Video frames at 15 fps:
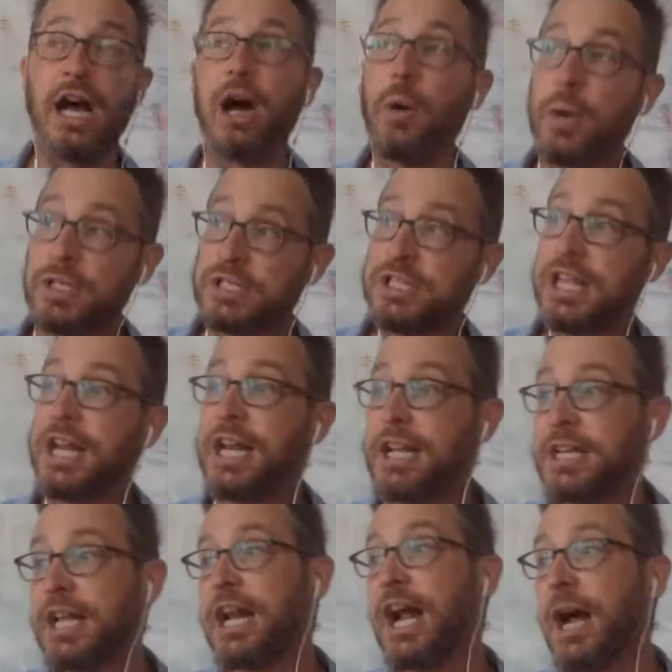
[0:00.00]
which then
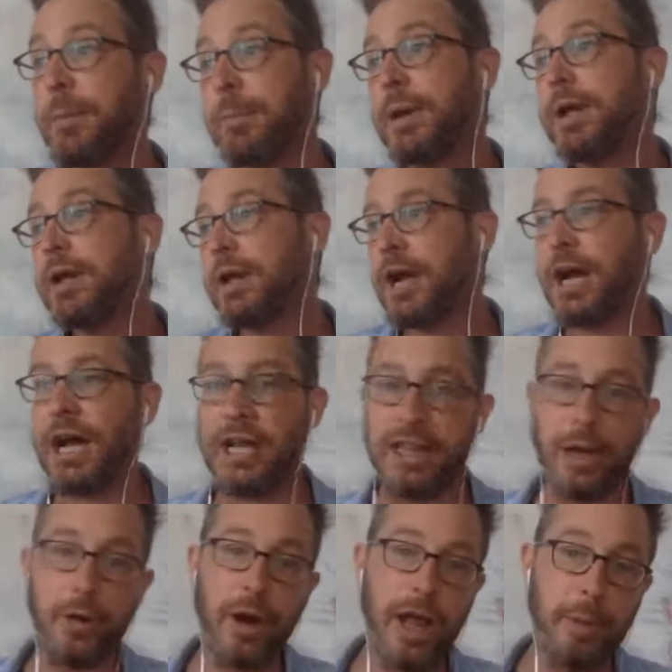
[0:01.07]
ended up,
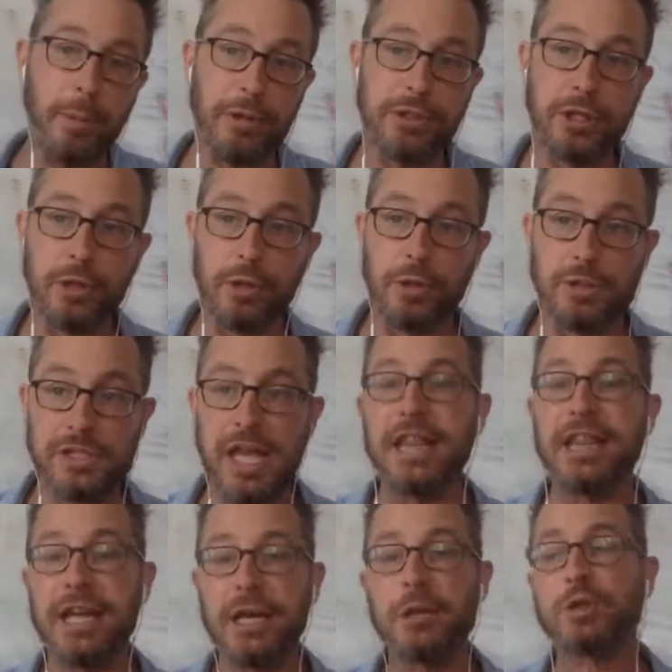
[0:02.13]
they were able to say
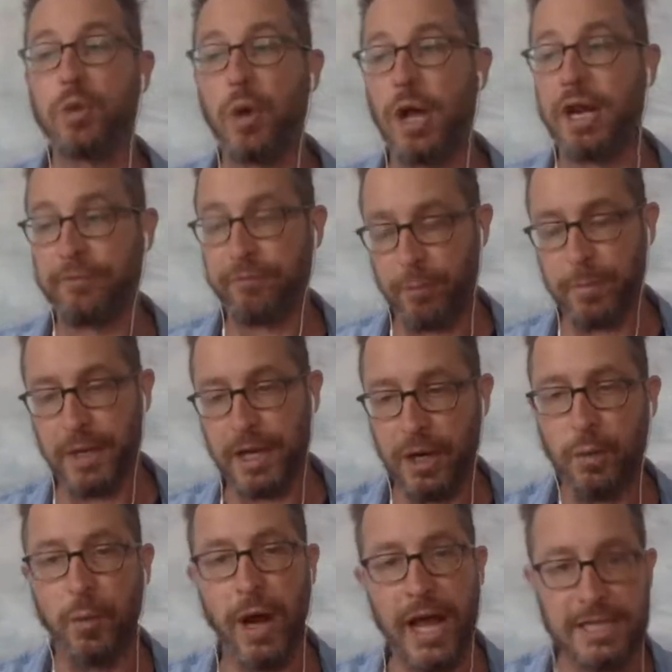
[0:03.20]
that he was running from being
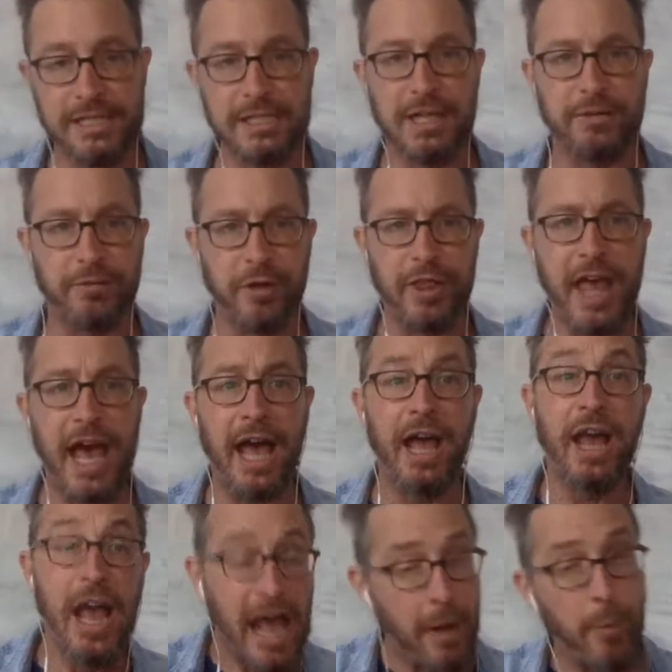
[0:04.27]
arrested for that.
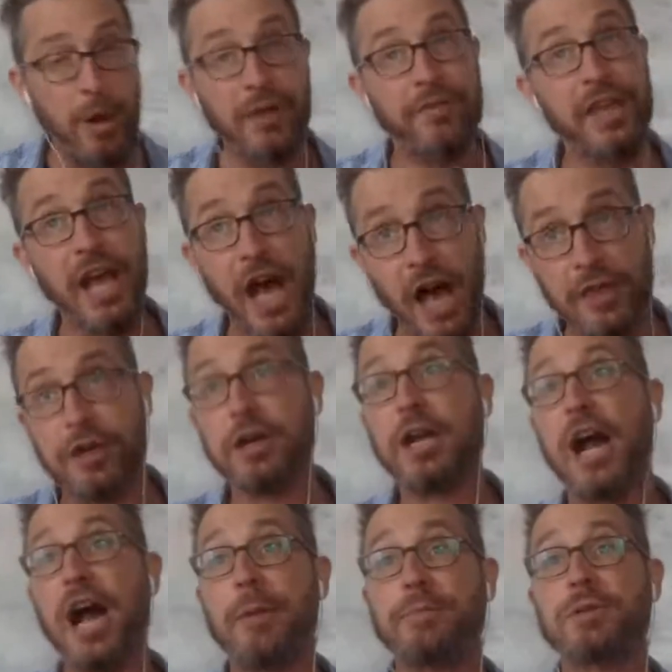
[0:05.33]
And one of the other
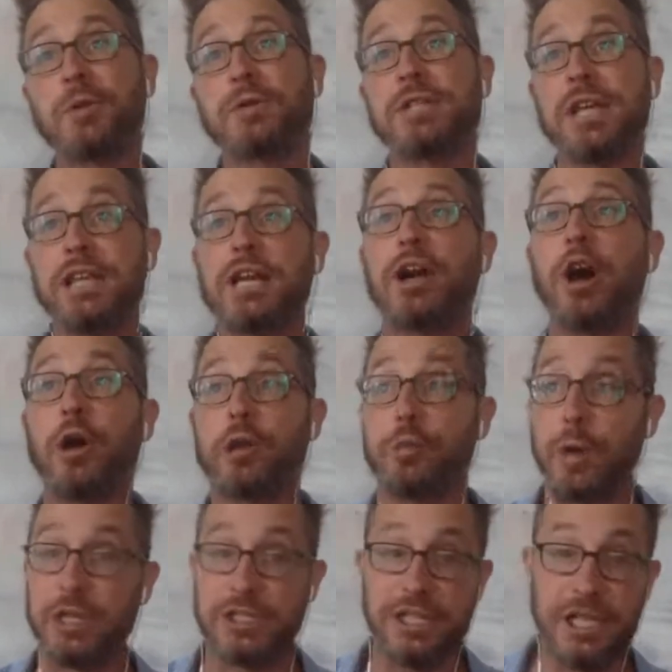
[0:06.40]
cops who was in the car with
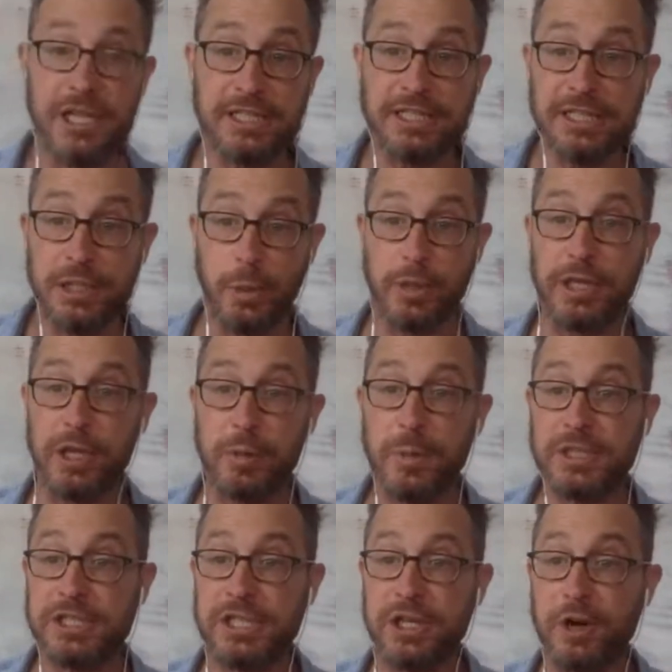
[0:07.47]
Wayne Jenkins is the one that you
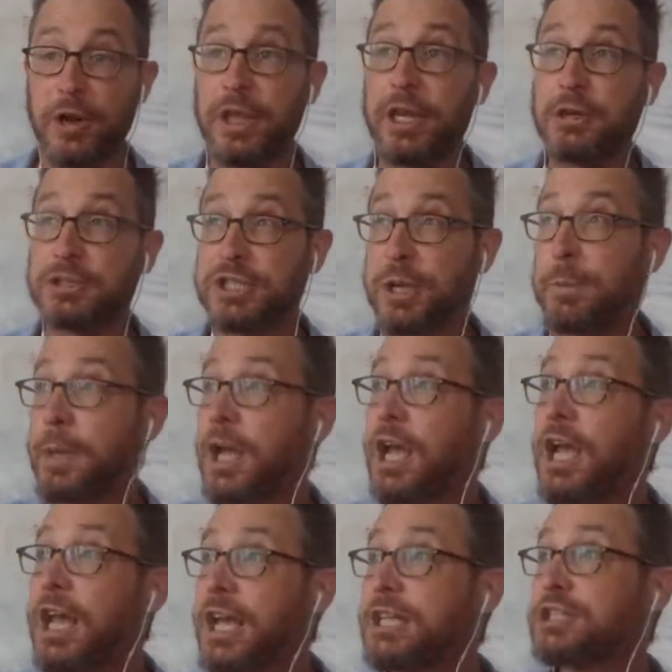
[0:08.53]
mentioned earlier, Chip,
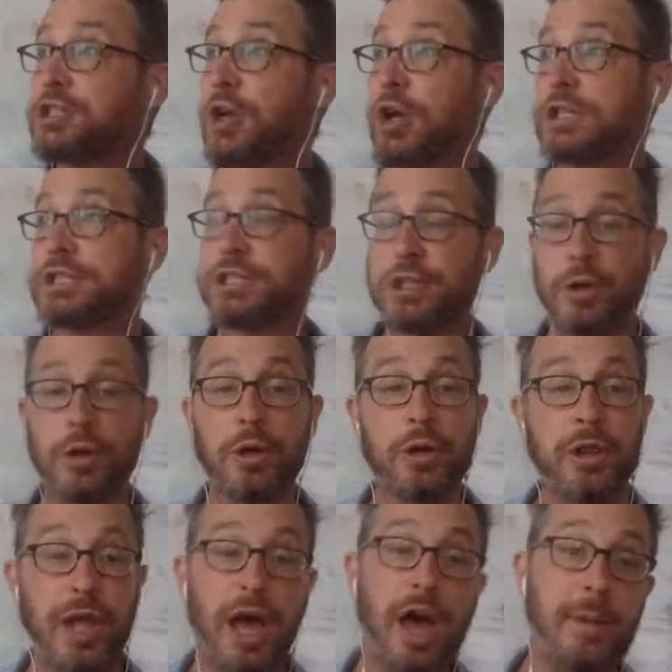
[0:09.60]
is Sean Suter,
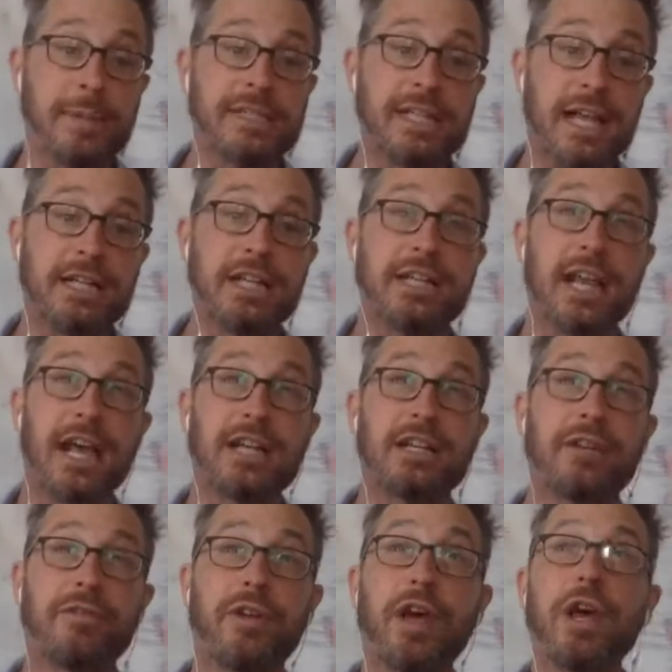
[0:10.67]
the homicide
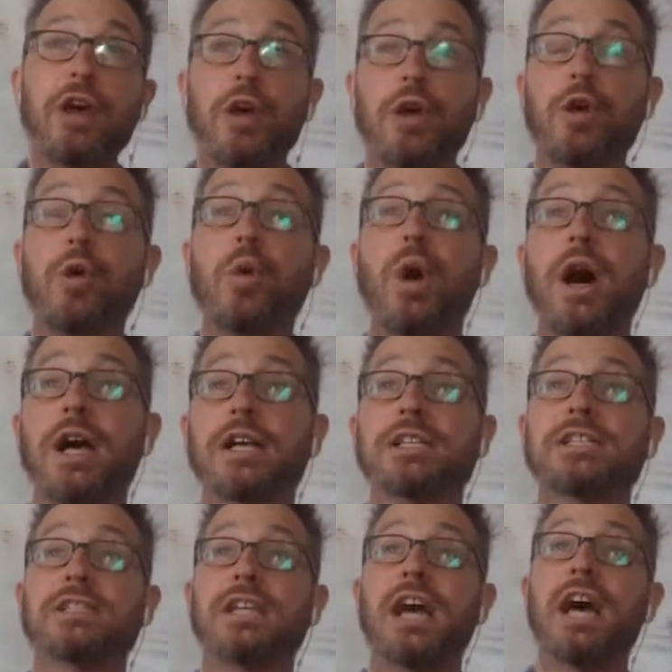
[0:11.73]
detective who
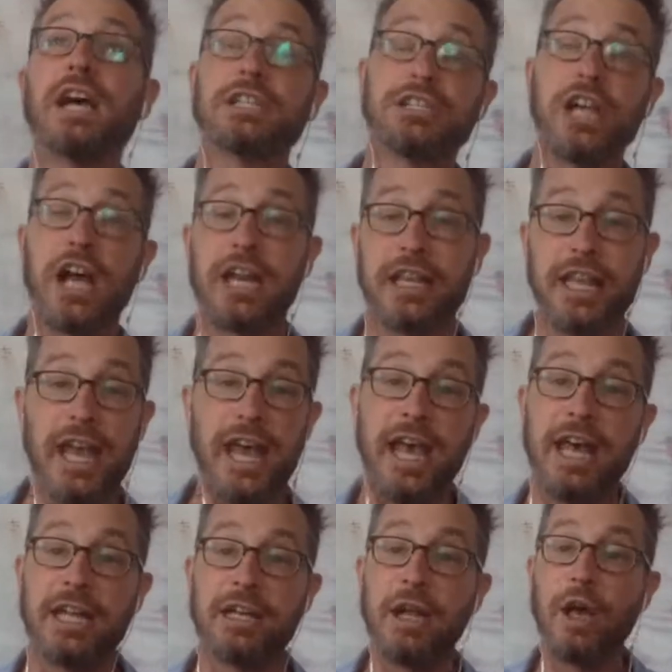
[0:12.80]
was shot in the
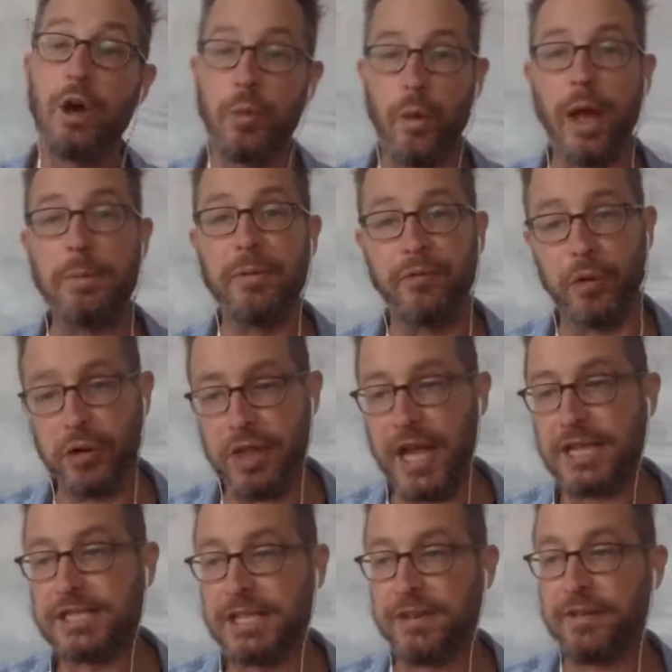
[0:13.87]
head right before
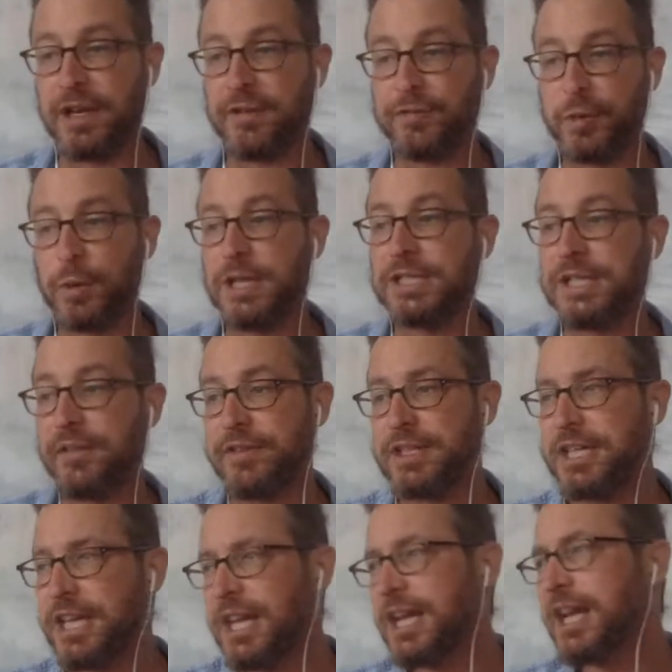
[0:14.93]
Thanksgiving of
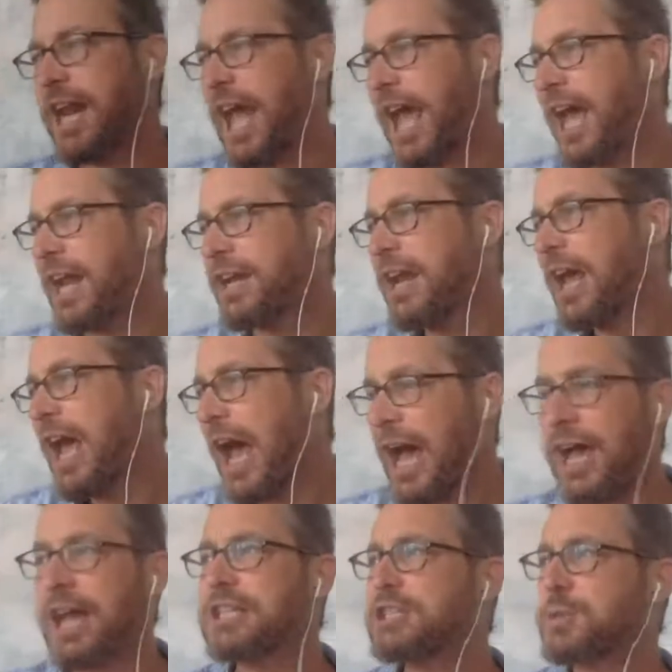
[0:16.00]
2017. And
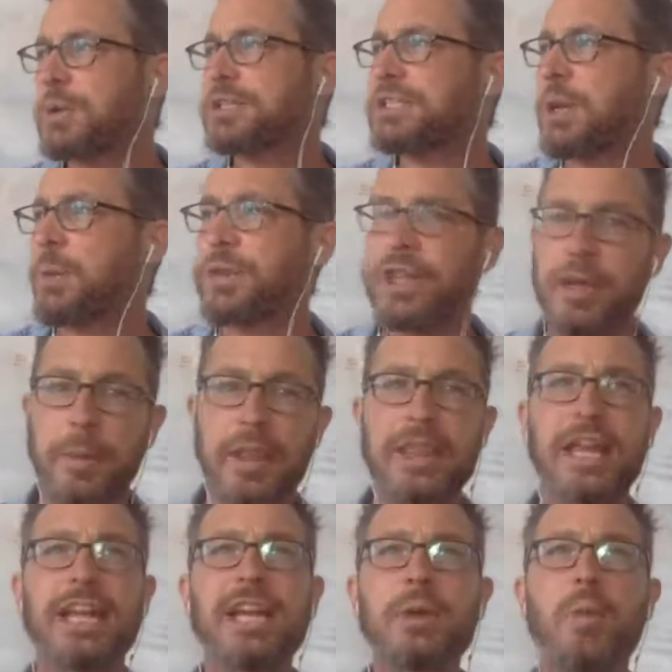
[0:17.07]
I just want to say one thing about
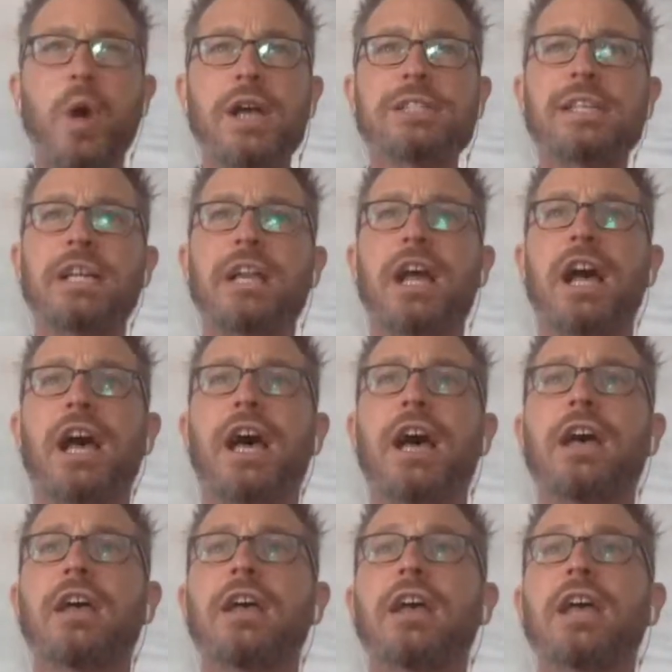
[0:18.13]
that. He wasn't,
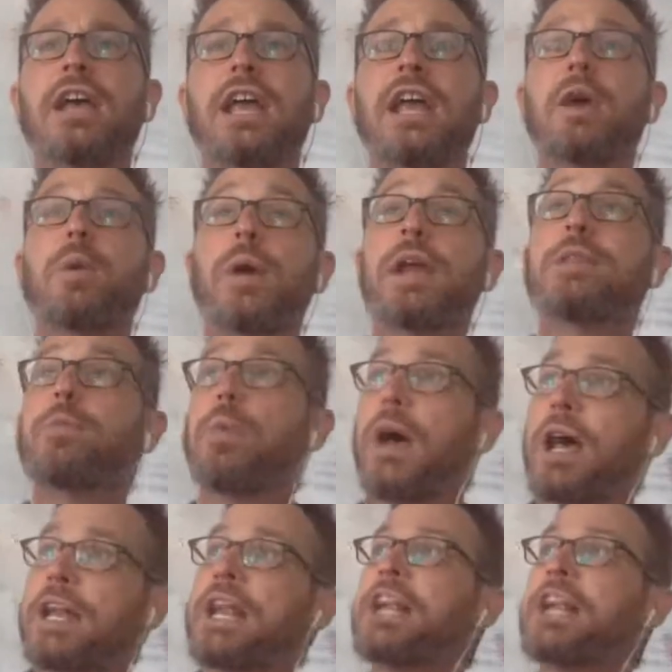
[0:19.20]
an